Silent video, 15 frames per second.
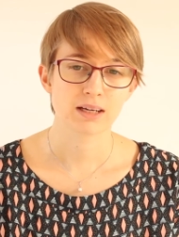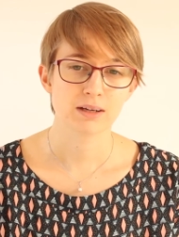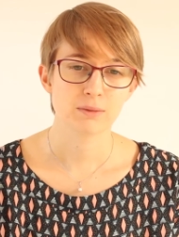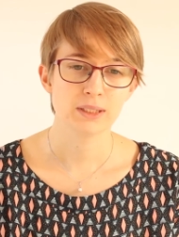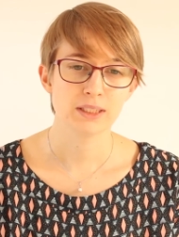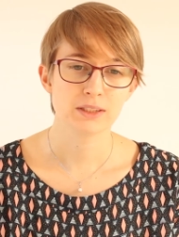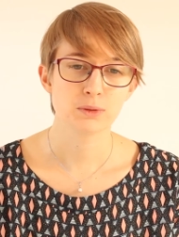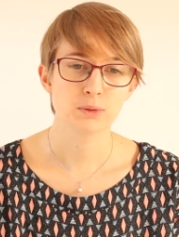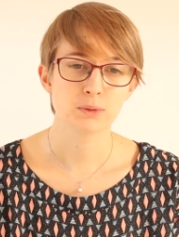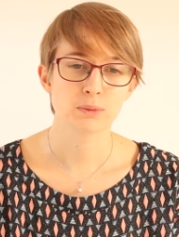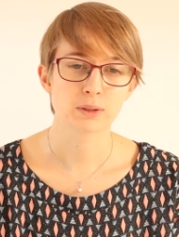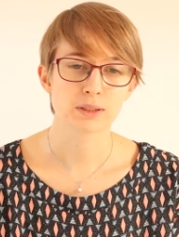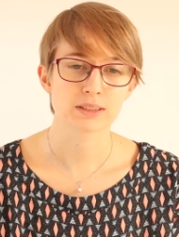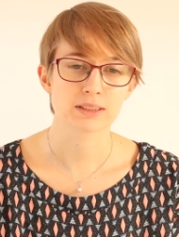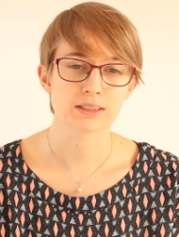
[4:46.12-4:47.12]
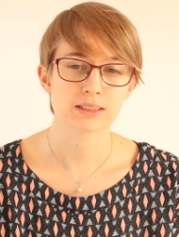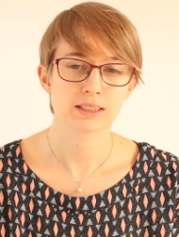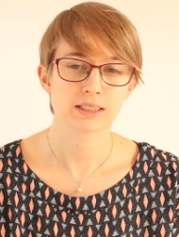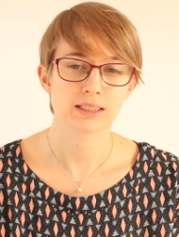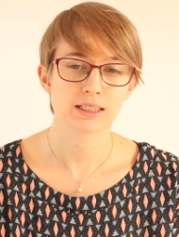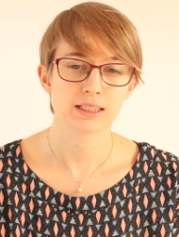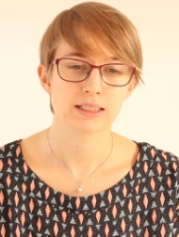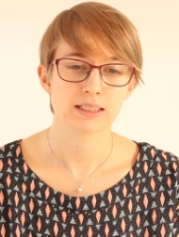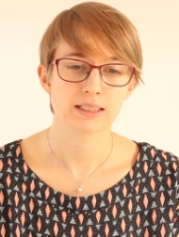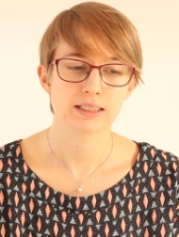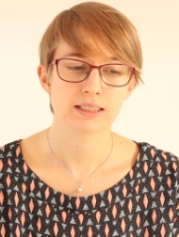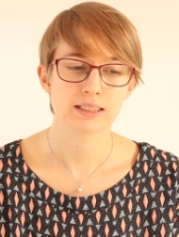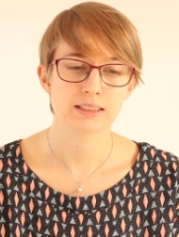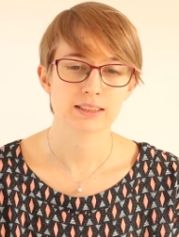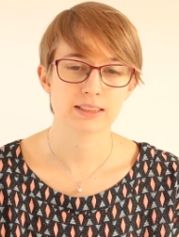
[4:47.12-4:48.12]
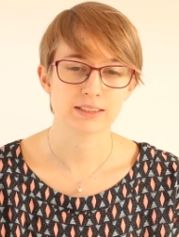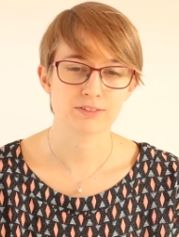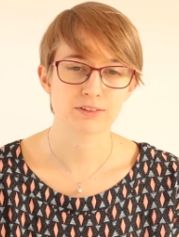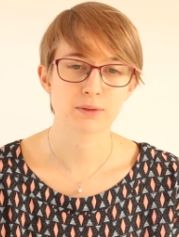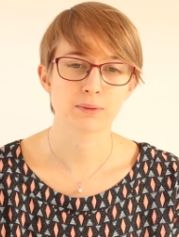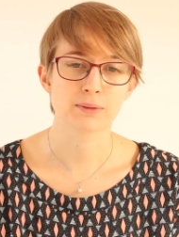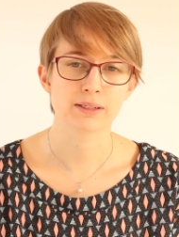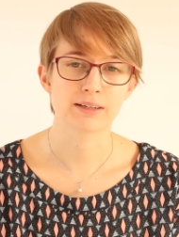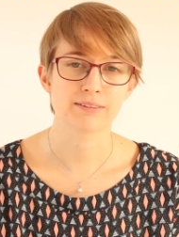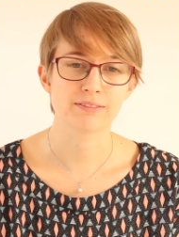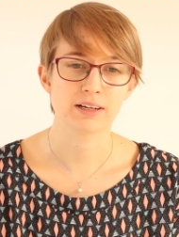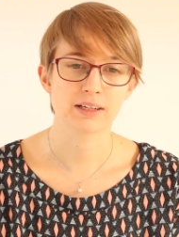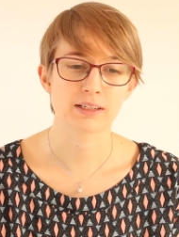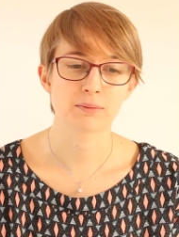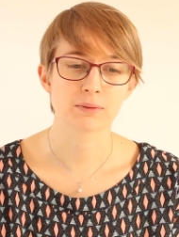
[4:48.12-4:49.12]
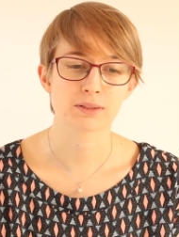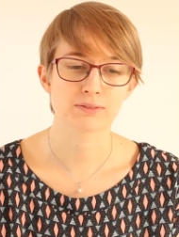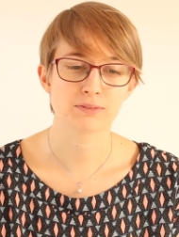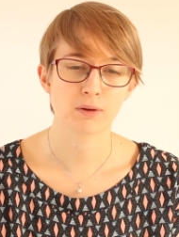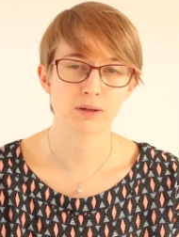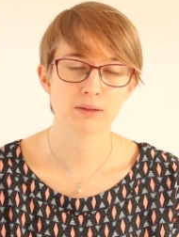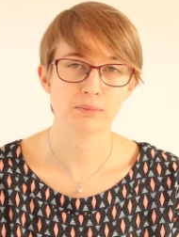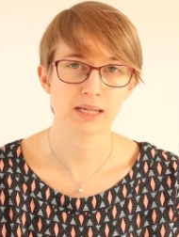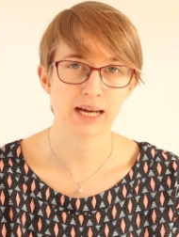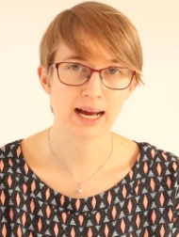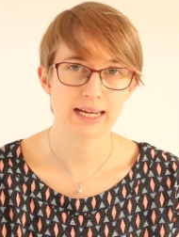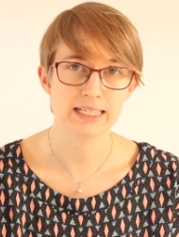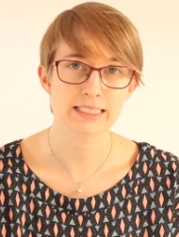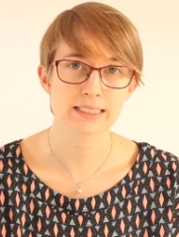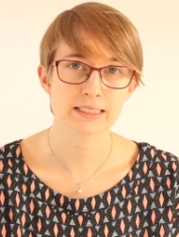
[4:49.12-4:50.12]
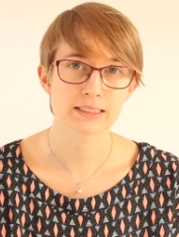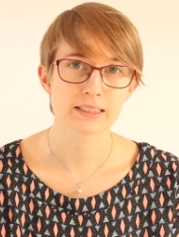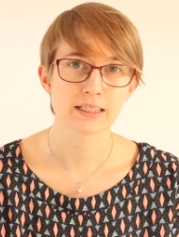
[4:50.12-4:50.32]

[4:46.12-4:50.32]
week 2 was difficult and I felt I was falling behind.